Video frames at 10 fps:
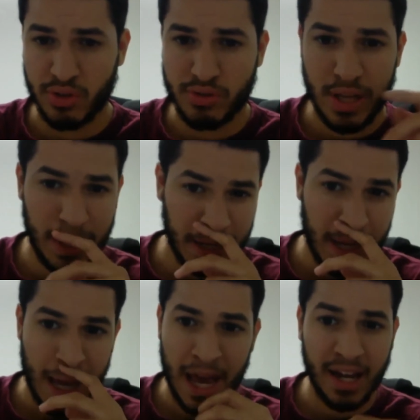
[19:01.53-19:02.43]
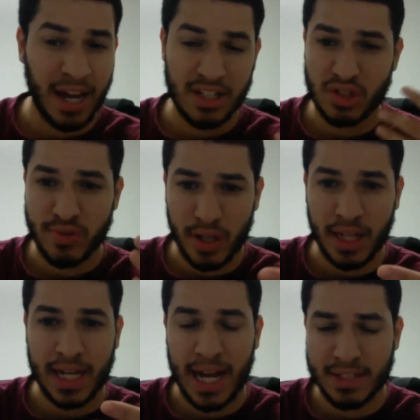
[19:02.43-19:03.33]
Yusei, and I just felt
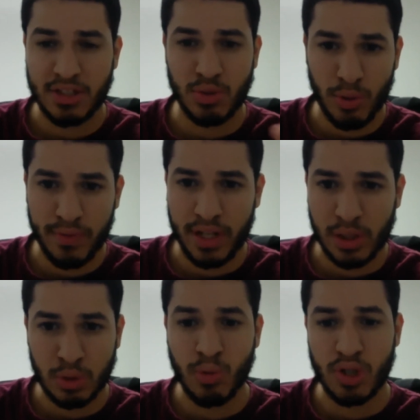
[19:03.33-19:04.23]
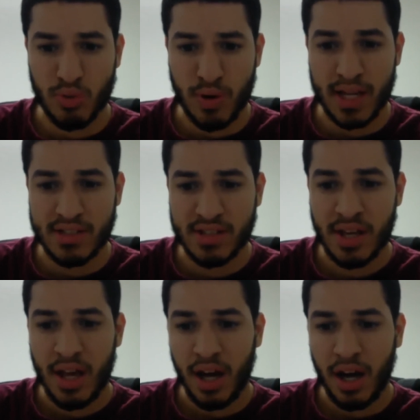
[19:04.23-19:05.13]
like I had to do a video to address
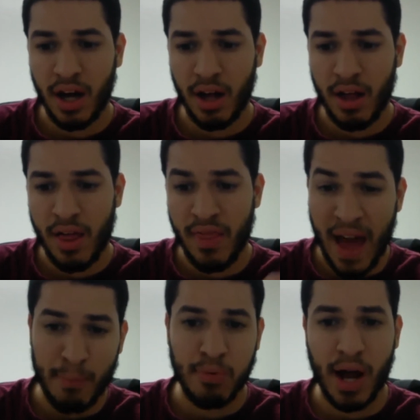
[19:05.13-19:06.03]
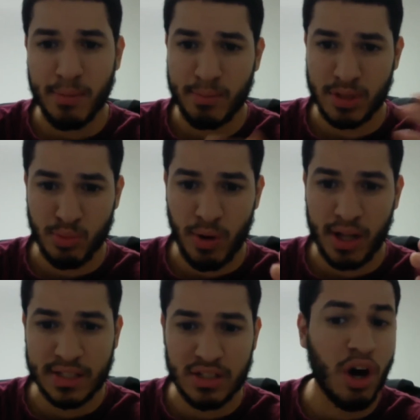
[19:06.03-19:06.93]
that problem, as
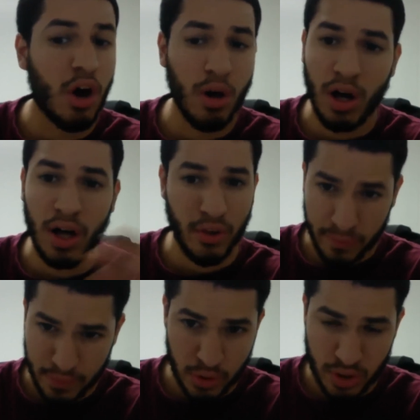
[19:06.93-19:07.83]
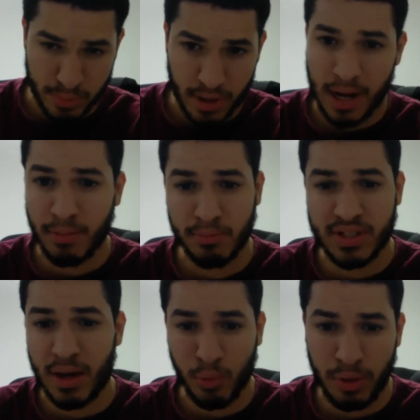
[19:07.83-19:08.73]
well as all other future problems
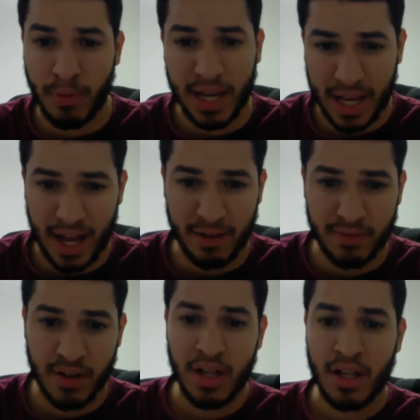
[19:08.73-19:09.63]
that we might have